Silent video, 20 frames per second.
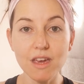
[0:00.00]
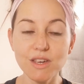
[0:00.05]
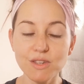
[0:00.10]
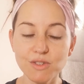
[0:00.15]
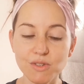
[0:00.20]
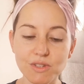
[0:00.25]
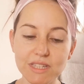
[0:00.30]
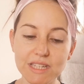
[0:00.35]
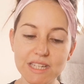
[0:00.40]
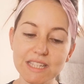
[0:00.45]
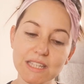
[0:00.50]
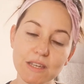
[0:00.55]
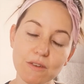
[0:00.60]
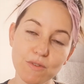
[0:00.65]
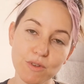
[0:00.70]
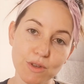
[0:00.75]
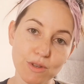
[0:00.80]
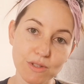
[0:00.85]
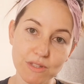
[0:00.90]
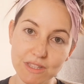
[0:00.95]
so it's easy
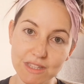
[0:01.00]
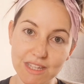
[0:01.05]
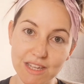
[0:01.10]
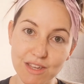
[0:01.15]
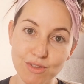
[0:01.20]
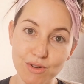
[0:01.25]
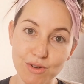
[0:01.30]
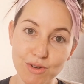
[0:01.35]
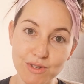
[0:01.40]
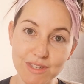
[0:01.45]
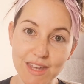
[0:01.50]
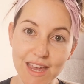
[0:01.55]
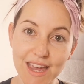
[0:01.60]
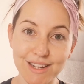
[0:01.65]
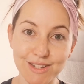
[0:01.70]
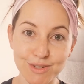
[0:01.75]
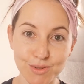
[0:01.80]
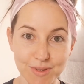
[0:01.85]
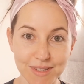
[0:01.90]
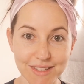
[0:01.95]
for you to see those
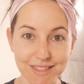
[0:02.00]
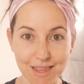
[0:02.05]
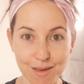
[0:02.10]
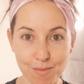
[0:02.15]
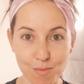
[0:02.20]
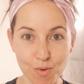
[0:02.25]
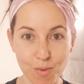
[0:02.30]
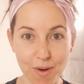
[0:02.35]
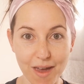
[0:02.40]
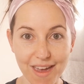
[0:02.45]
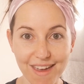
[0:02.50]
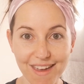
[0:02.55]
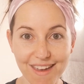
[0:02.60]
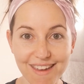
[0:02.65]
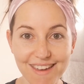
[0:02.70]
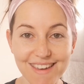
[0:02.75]
and tweeze them away.